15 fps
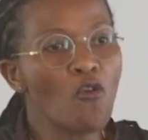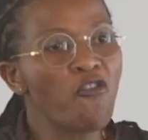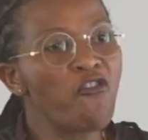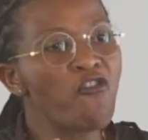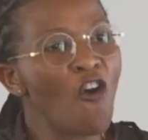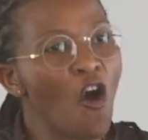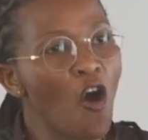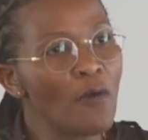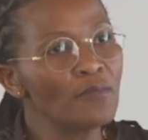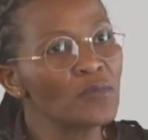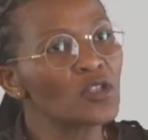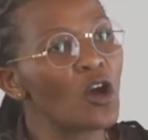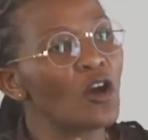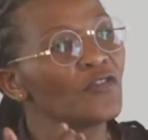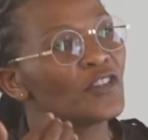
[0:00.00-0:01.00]

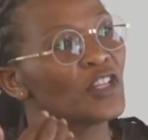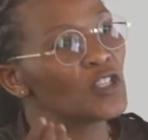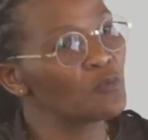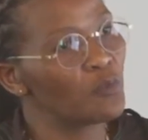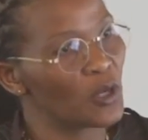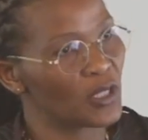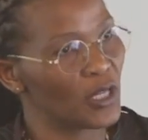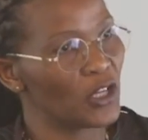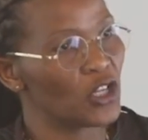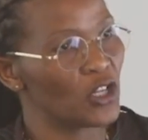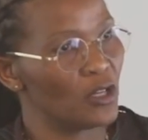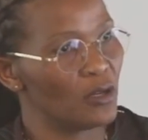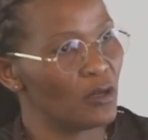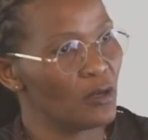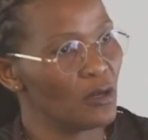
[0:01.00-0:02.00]
forms of
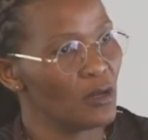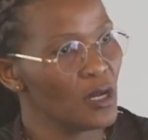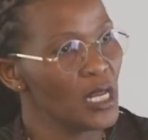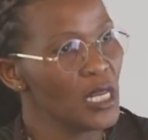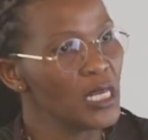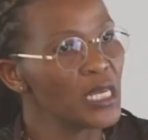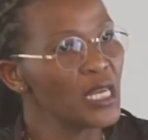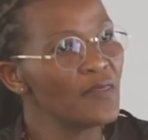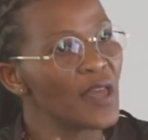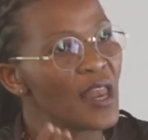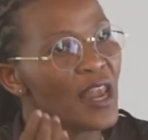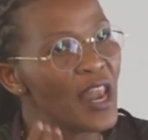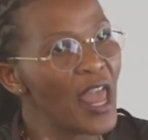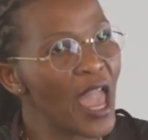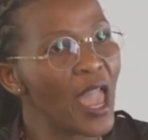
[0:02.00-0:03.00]
dispossession in the
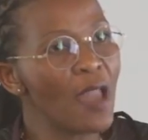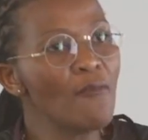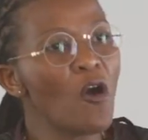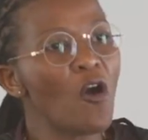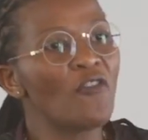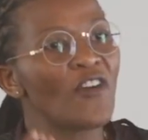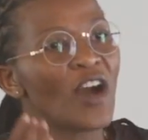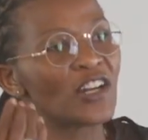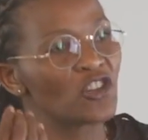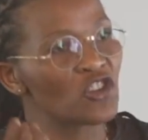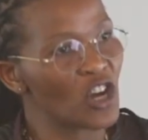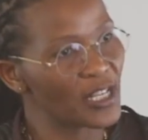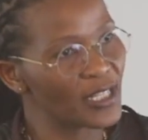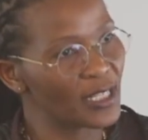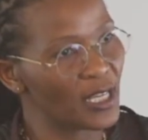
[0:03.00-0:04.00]
name of
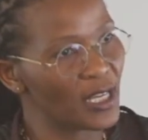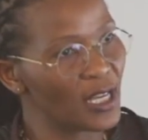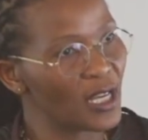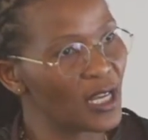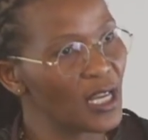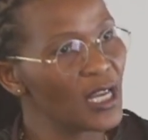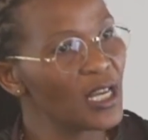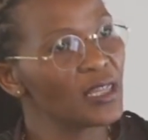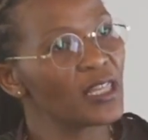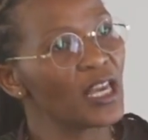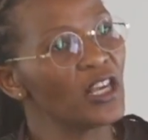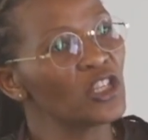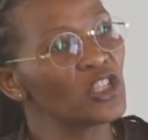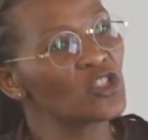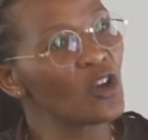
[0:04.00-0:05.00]
addressing the
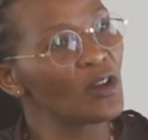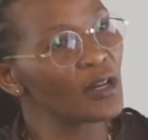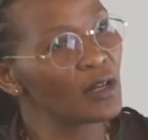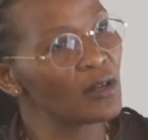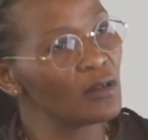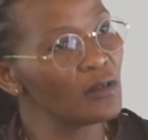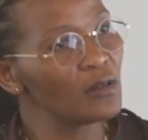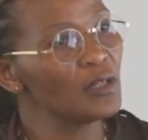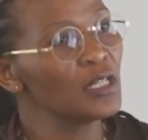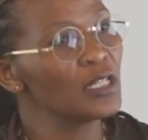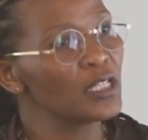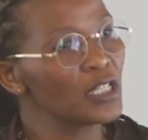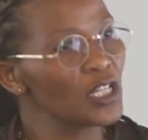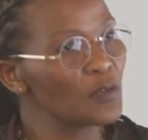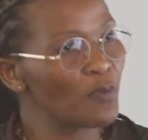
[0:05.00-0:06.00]
historical
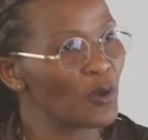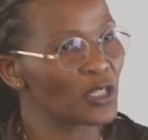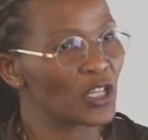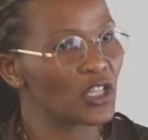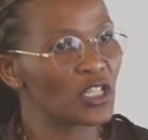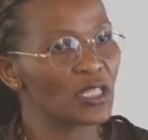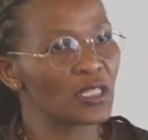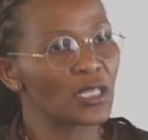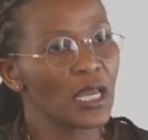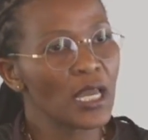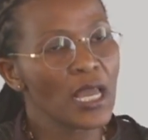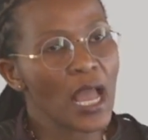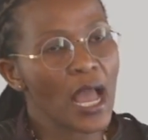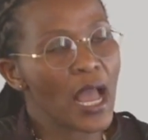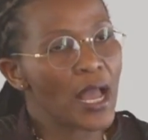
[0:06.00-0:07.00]
dispositions.
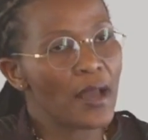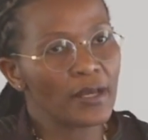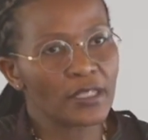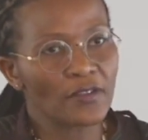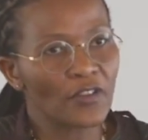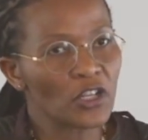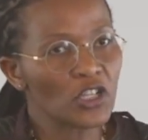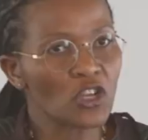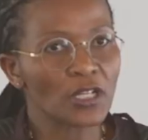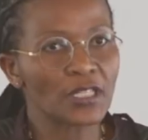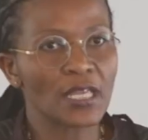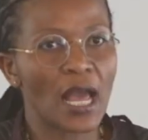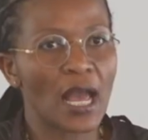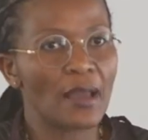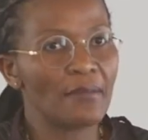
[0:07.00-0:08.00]
Uh, it's a very short
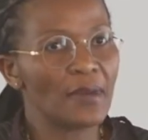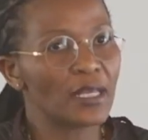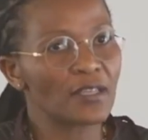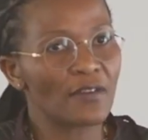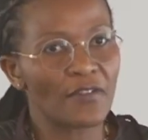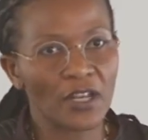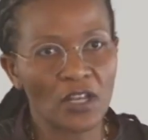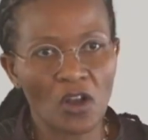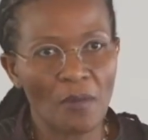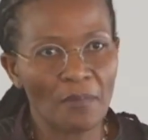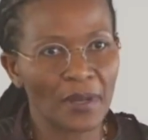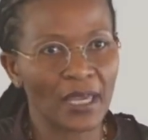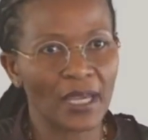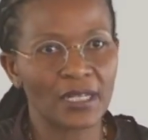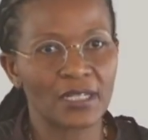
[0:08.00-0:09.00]
time, it's a very
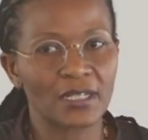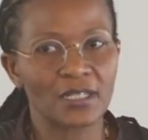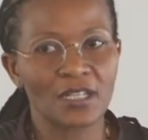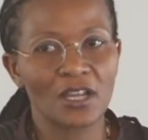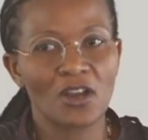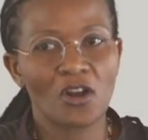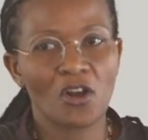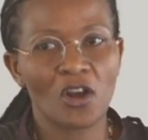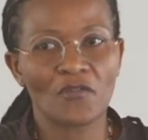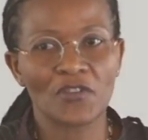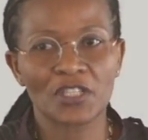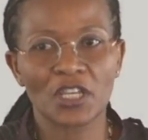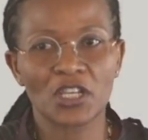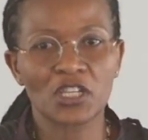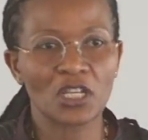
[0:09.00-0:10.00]
complicated
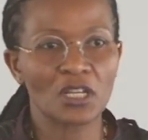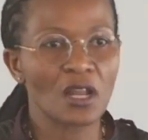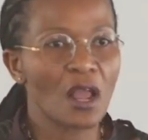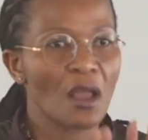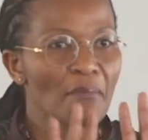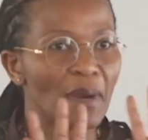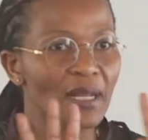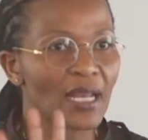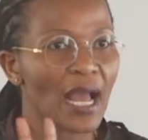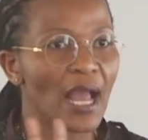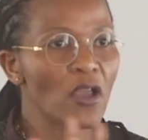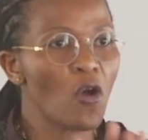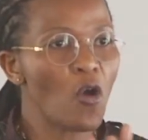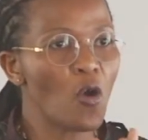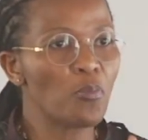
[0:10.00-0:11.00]
conversation, but
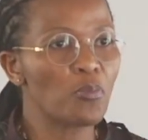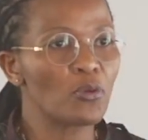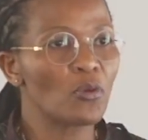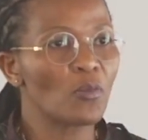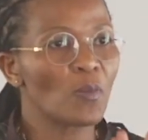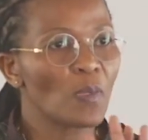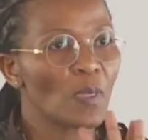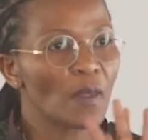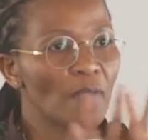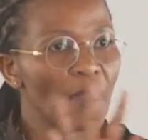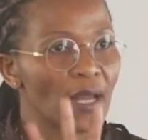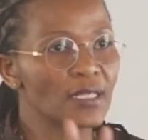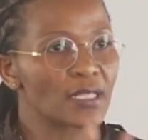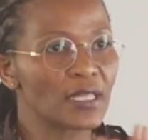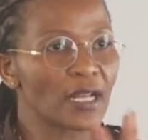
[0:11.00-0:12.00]
I hope
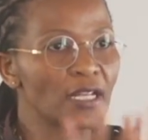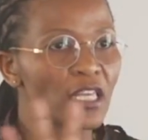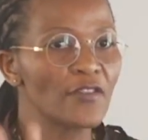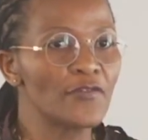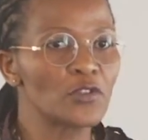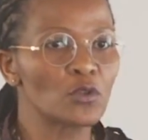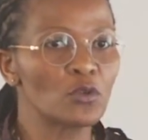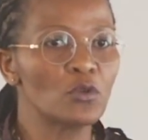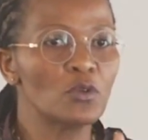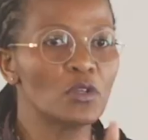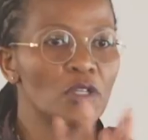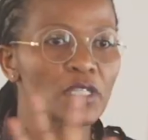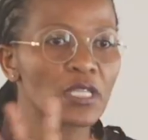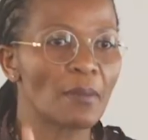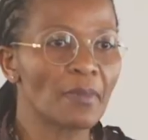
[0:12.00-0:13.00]
that that gives you
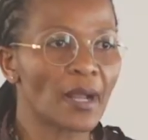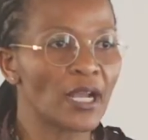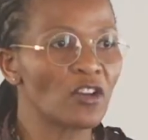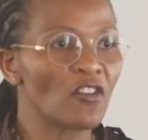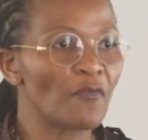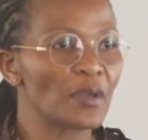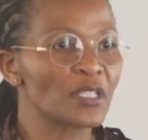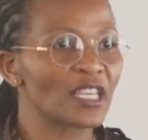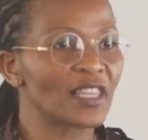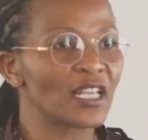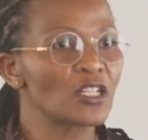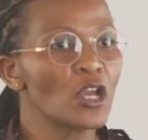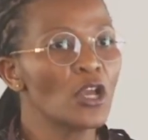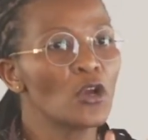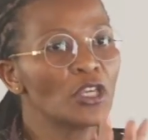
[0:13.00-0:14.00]
some kind of picture
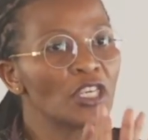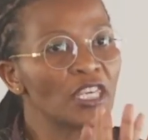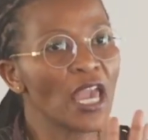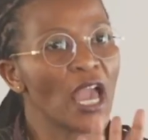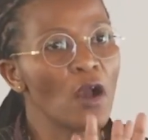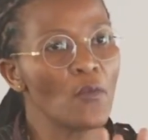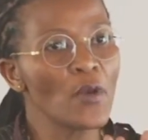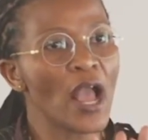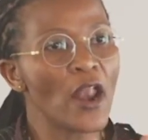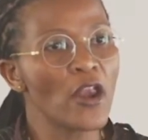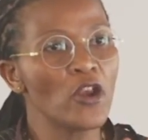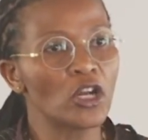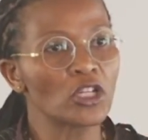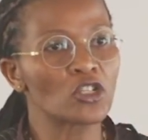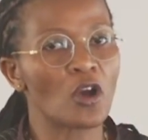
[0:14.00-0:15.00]
that here we are
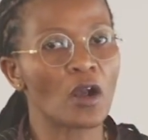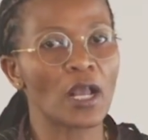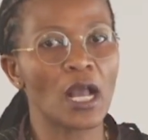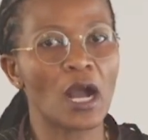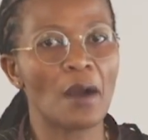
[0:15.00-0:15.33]
not talking